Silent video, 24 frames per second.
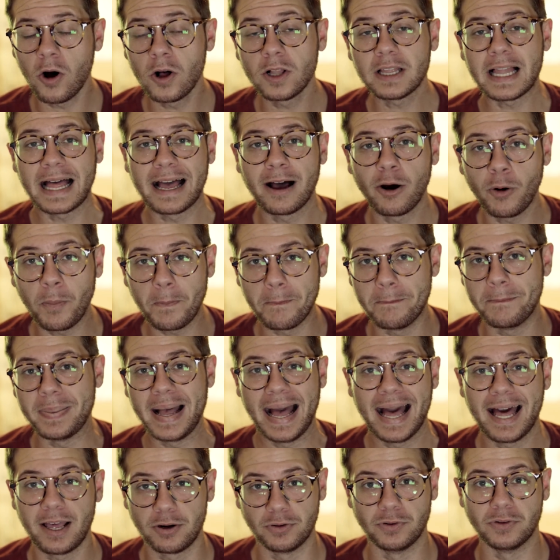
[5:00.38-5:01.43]
all-out
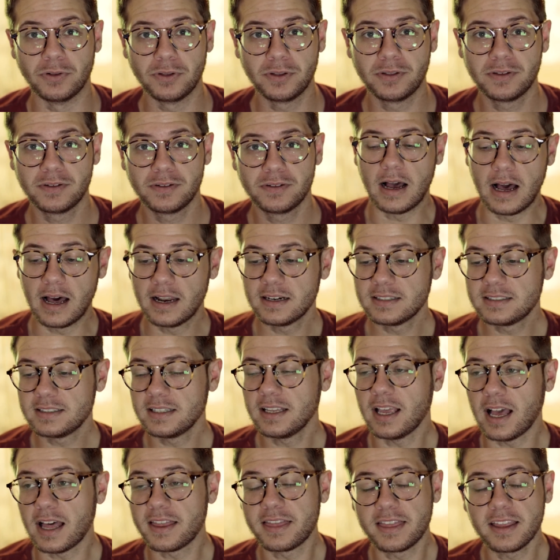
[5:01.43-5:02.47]
battle.
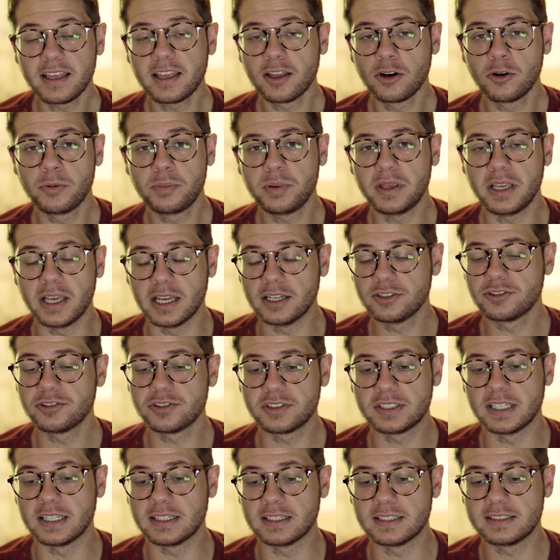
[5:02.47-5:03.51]
Honestly, I think it'll be
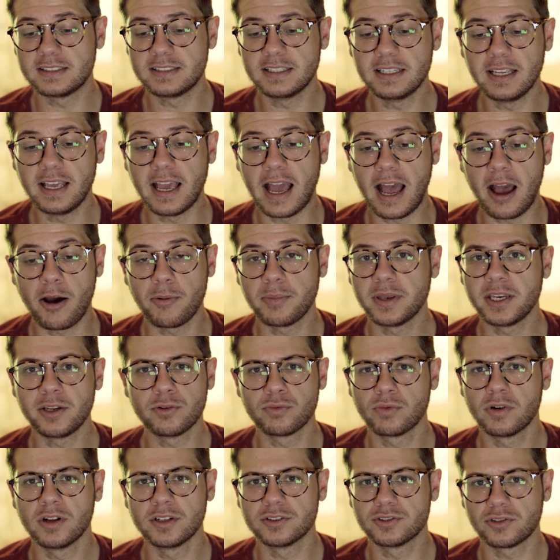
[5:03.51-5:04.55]
interesting to see how
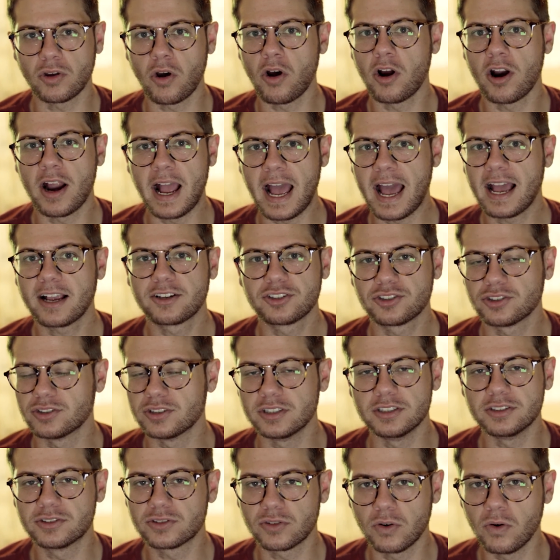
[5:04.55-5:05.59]
many runs are
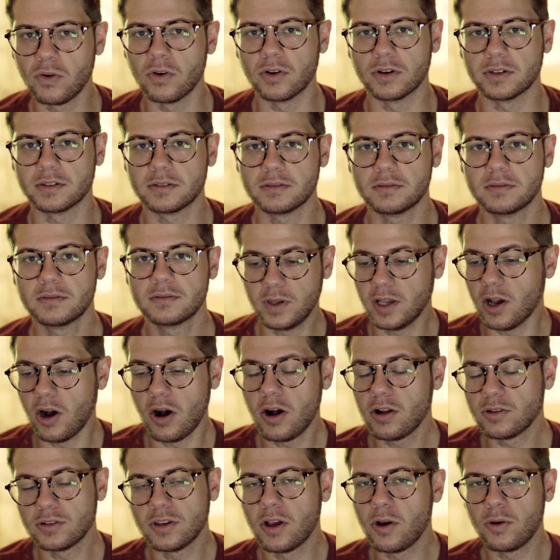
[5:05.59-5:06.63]
actually scored. We
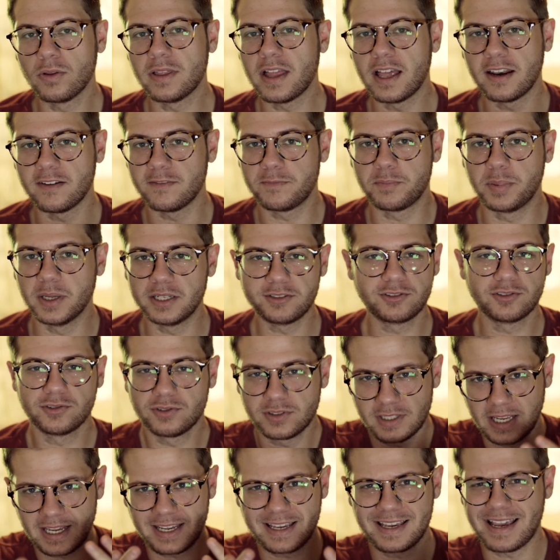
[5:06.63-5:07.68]
all know that if
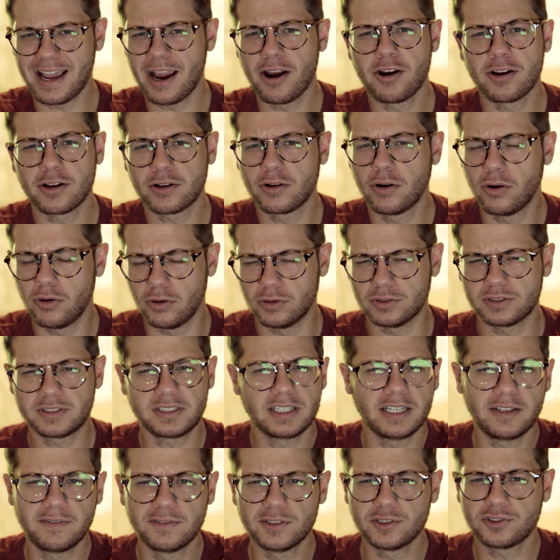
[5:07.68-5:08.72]
pitchers like Garrett Cole,
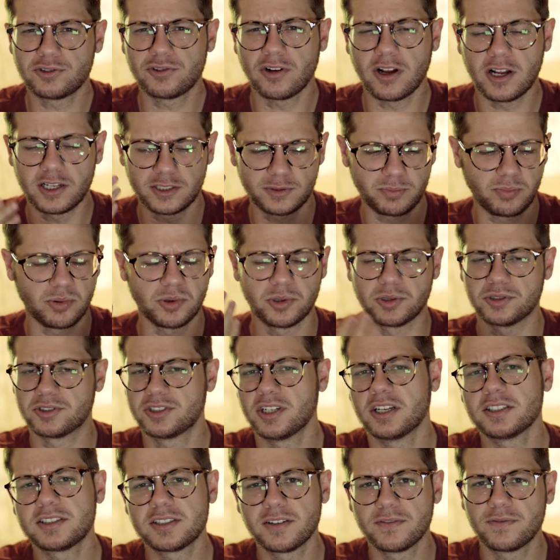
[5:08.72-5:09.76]
Steven Strasburg,
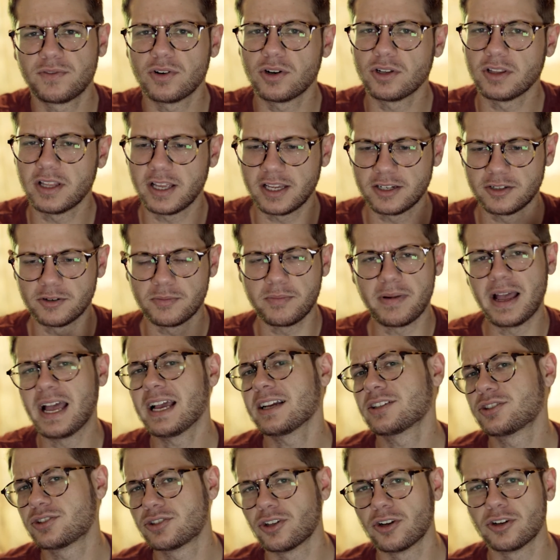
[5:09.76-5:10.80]
Justin Verlander,
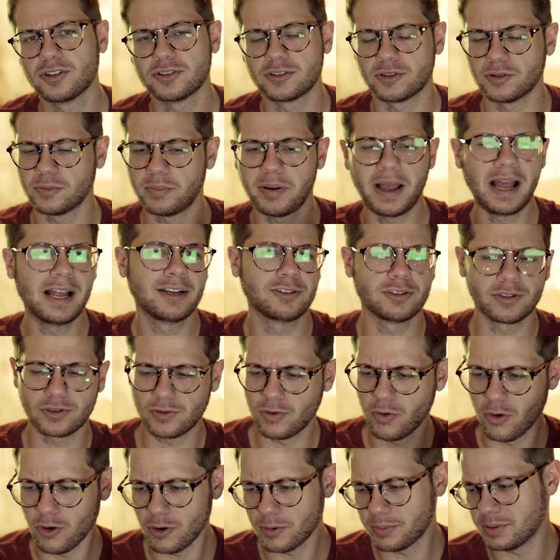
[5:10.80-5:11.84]
Max Scherzer, Patrick
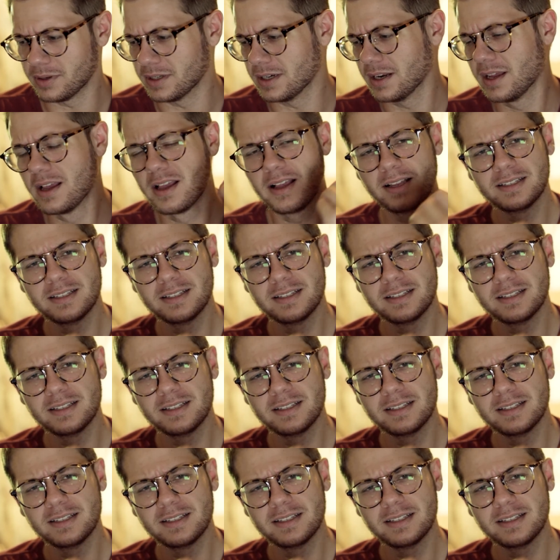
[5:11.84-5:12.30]
Corbin,